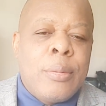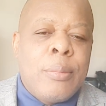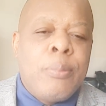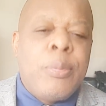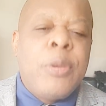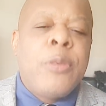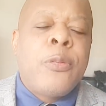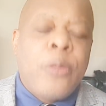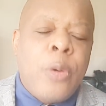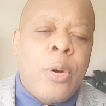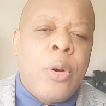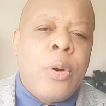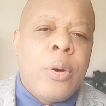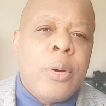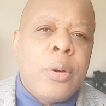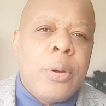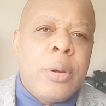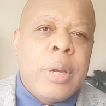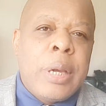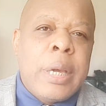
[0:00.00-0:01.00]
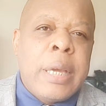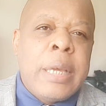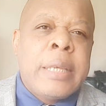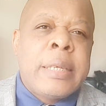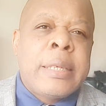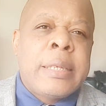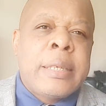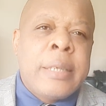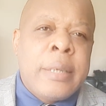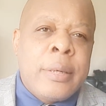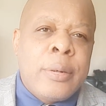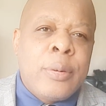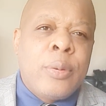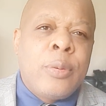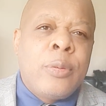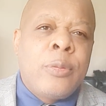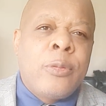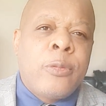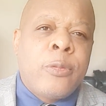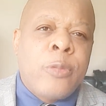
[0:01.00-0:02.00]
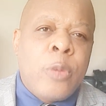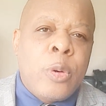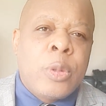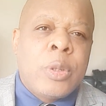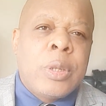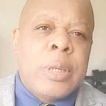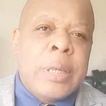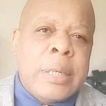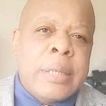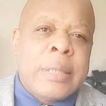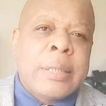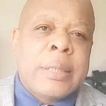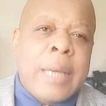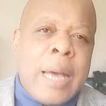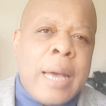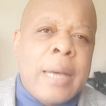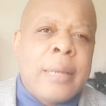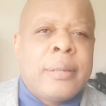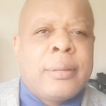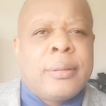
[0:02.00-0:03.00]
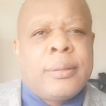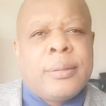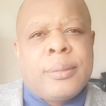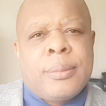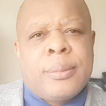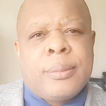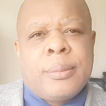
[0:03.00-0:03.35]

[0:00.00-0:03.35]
before a single vote is cast.